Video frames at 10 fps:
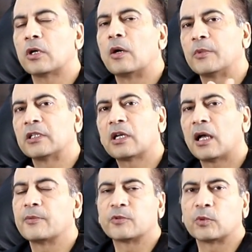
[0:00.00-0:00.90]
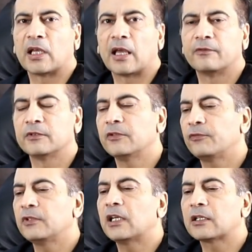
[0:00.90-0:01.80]
to how many carbs we have?
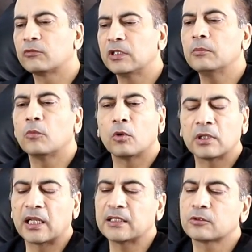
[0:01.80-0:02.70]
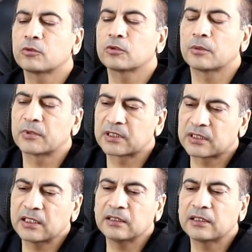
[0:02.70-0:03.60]
If we agree more or less to some
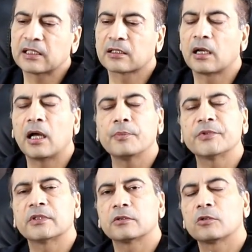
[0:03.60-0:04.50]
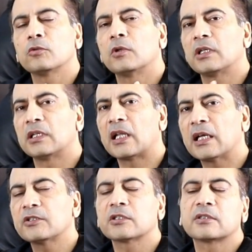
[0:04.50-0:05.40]
extent that carbs to a
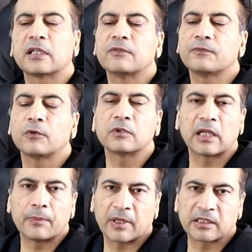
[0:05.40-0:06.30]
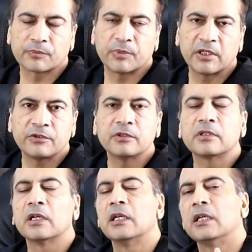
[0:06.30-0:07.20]
large extent for a diabetic
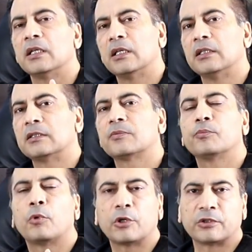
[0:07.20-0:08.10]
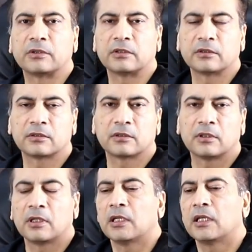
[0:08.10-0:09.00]
patient is poisonous,
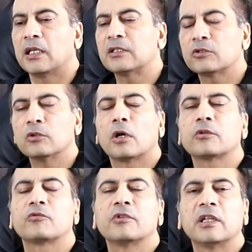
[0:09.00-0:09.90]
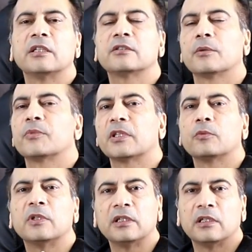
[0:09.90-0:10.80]
it's not really
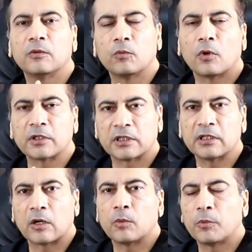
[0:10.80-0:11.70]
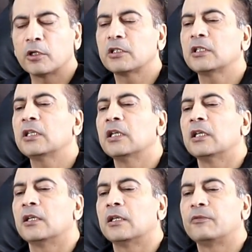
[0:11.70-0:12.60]
something we want in our body
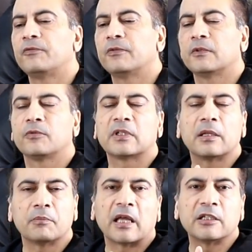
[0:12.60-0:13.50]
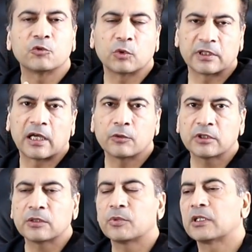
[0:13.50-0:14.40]
if we can manage without
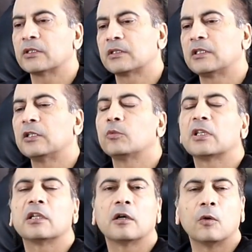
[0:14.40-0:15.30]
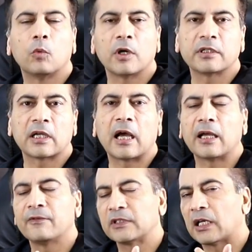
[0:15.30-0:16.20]
it, because then we can avoid
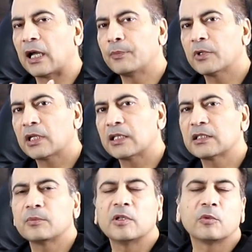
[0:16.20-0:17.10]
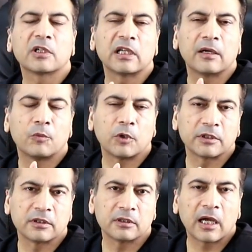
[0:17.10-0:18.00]
having the hyperglycemia, we can
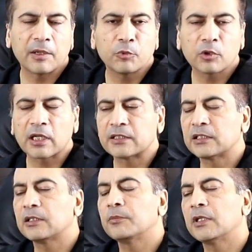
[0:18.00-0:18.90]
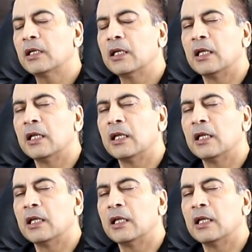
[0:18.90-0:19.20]
avoid the hypoglycemia,